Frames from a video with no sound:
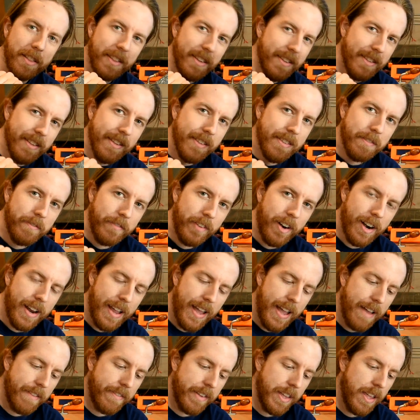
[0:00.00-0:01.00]
This isn't very
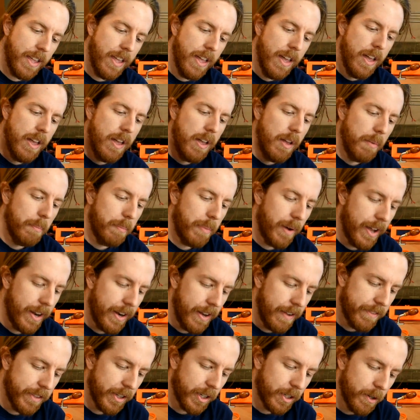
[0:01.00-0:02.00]
heavy, but
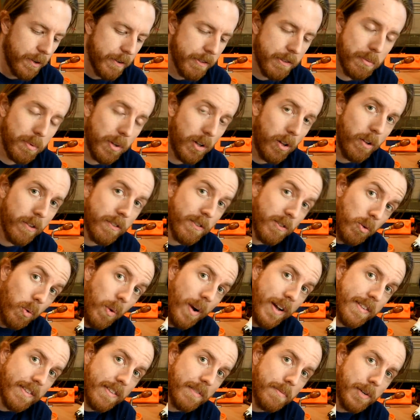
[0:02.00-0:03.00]
if the crucible holds
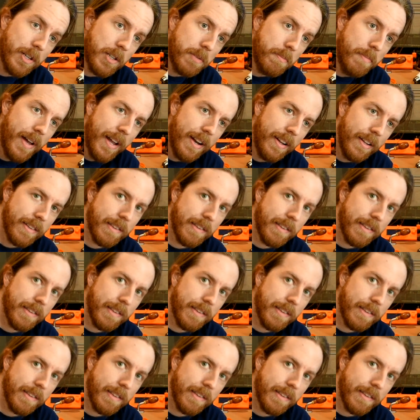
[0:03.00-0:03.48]
twice as much metal,